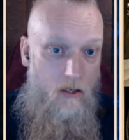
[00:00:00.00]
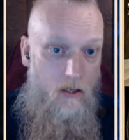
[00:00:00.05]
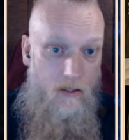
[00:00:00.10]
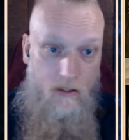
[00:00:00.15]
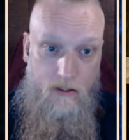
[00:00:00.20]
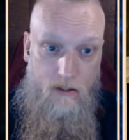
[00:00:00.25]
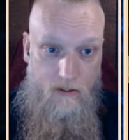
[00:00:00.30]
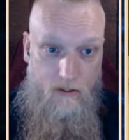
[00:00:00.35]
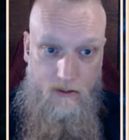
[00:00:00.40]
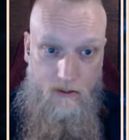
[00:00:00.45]

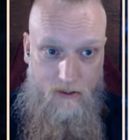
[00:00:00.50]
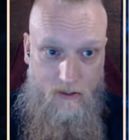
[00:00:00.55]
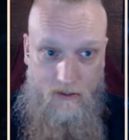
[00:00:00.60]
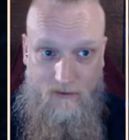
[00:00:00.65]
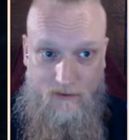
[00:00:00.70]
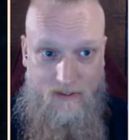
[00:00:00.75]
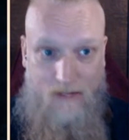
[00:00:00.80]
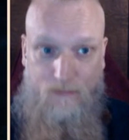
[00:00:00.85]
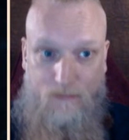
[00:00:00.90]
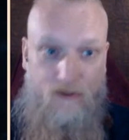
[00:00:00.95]

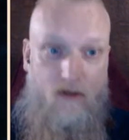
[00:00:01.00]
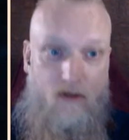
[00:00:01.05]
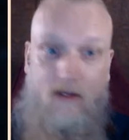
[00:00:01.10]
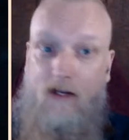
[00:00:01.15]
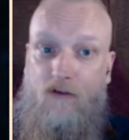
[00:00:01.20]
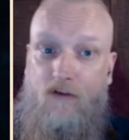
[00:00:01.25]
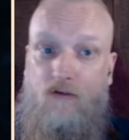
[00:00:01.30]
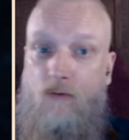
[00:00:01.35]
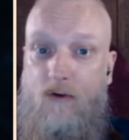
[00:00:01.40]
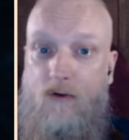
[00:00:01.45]
it's an absolutely
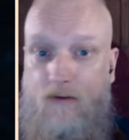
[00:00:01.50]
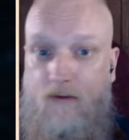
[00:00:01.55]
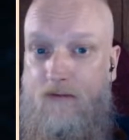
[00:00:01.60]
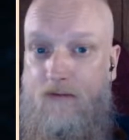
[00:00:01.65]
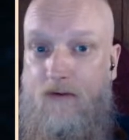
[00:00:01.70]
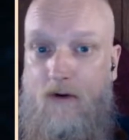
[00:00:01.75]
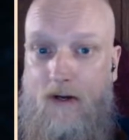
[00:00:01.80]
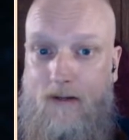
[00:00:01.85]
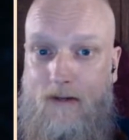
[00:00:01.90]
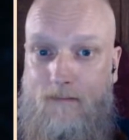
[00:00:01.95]
exquisite
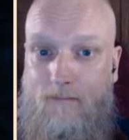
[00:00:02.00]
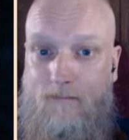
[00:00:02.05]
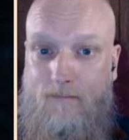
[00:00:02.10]
find.